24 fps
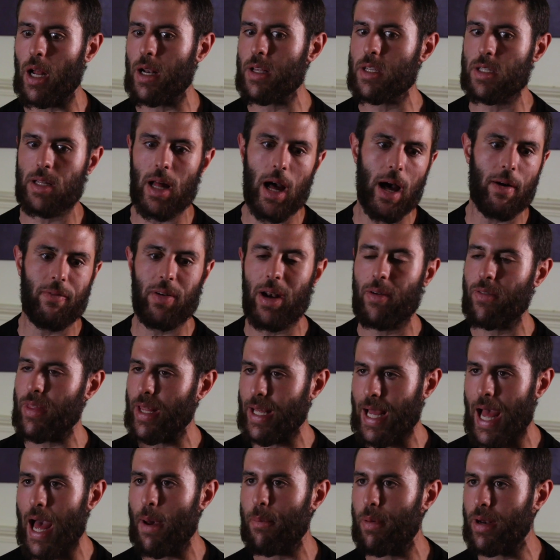kind of stuff and
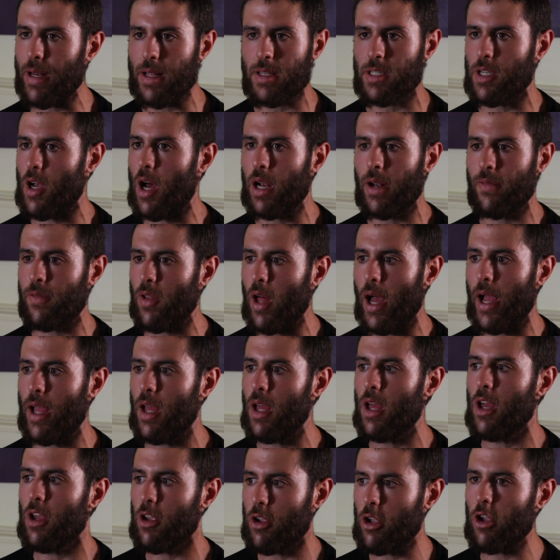everything happened, it's kind of like,
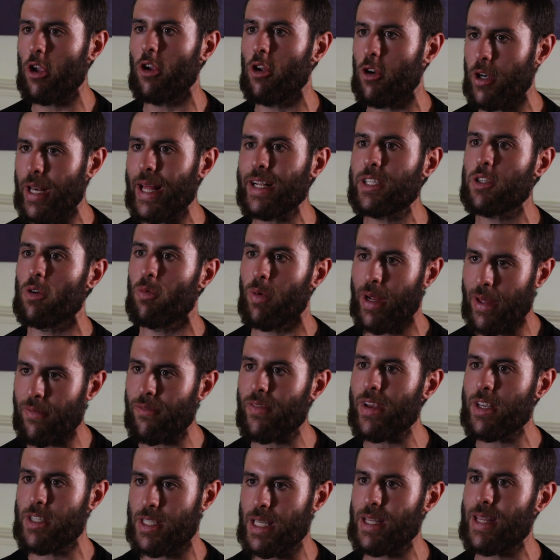you need to
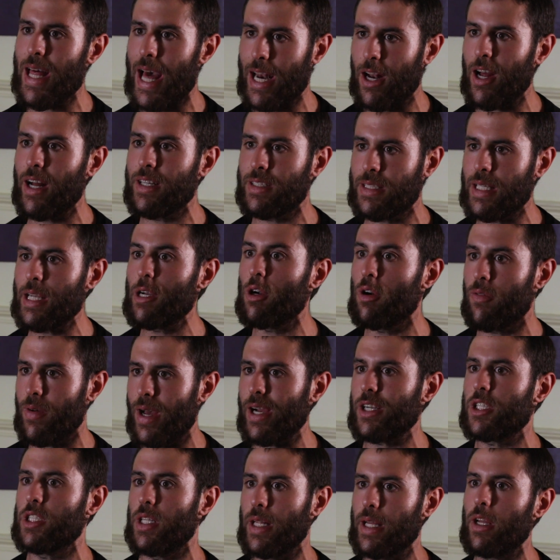revisit that idea of
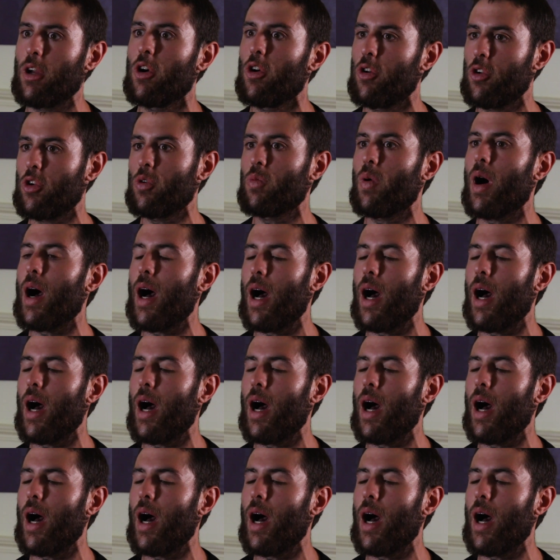actually who you